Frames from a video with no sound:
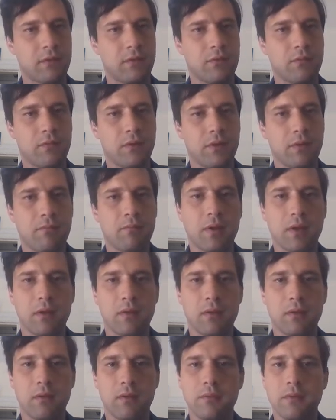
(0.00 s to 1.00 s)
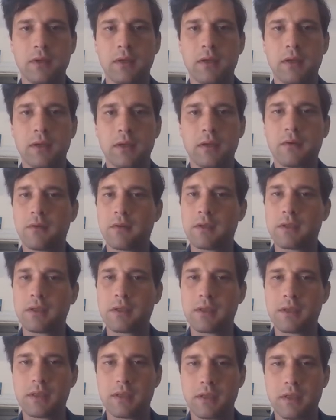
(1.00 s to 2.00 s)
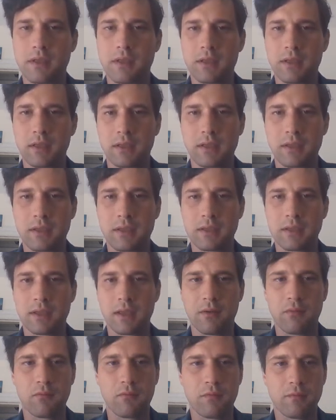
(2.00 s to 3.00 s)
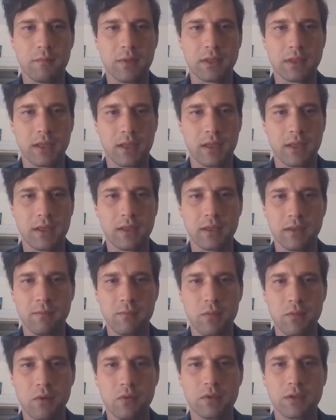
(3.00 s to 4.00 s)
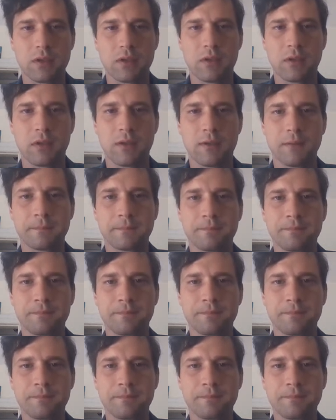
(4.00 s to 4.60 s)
to impel Lieutenant Christensen to kiss that woman's hand emotionally.